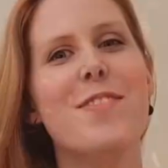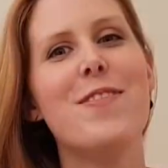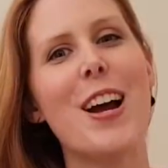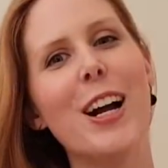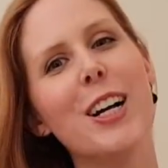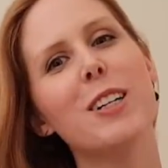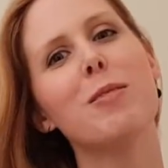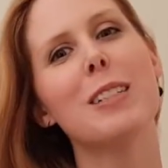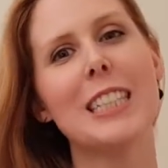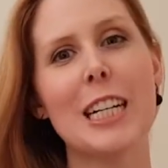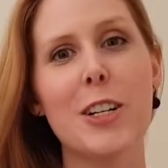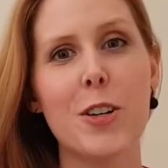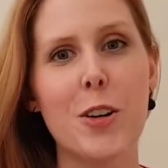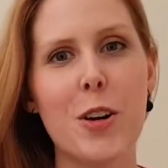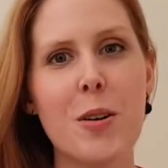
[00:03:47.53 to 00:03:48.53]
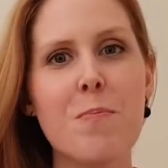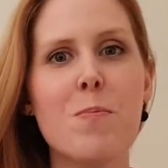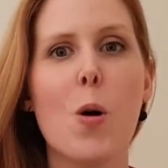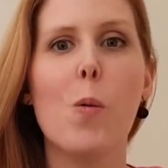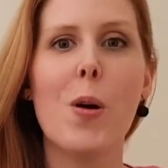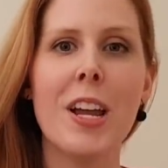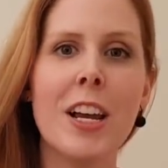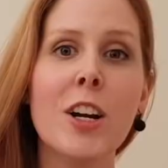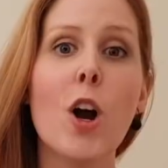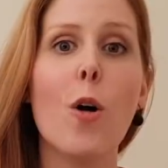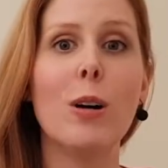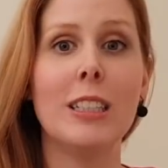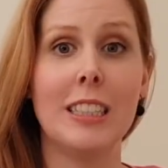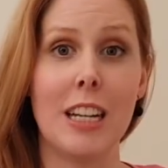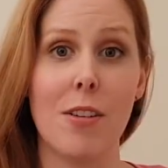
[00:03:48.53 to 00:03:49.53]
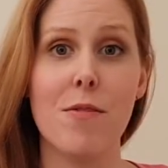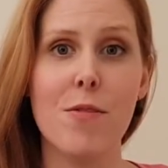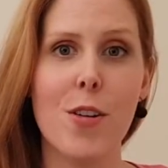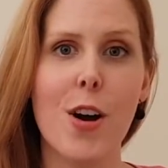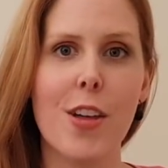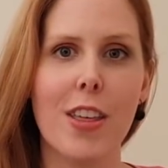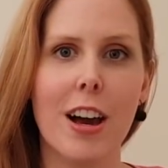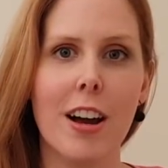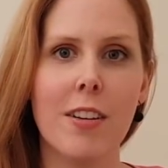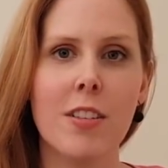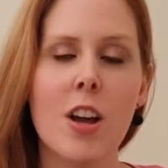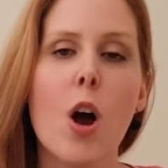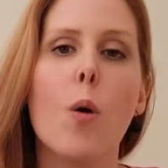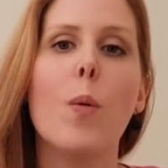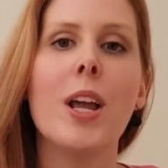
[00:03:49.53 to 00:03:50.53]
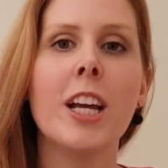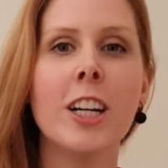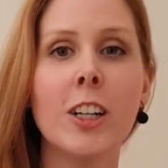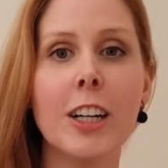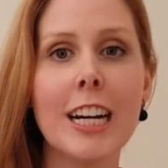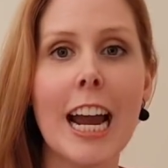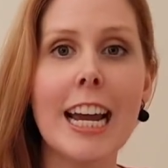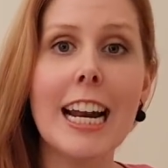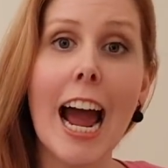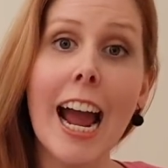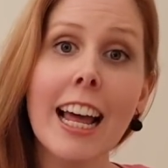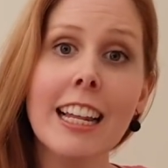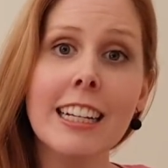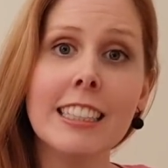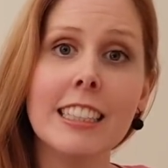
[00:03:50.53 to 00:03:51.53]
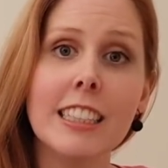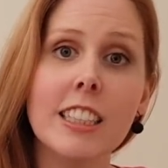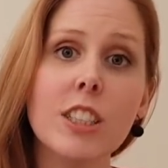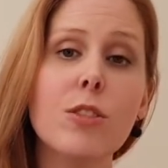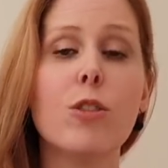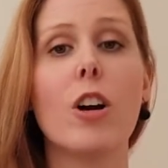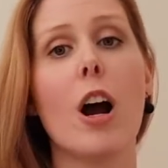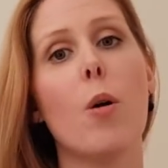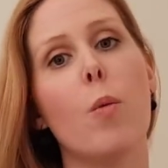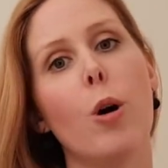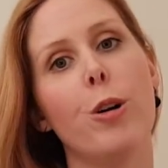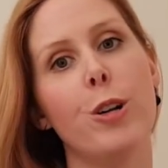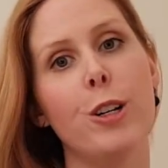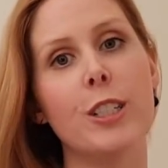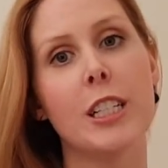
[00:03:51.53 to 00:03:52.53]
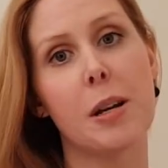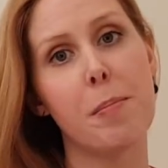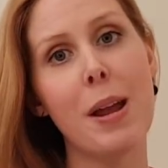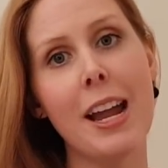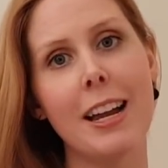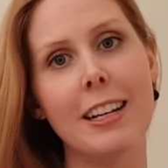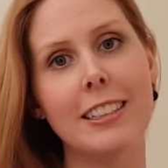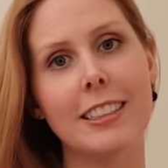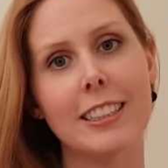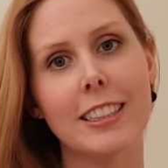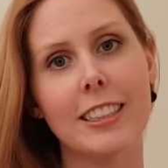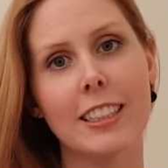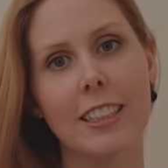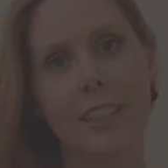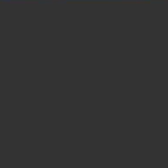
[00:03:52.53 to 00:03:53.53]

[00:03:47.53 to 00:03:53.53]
Variables are good, but we can go a step further. We can create aliases for our well-used commands.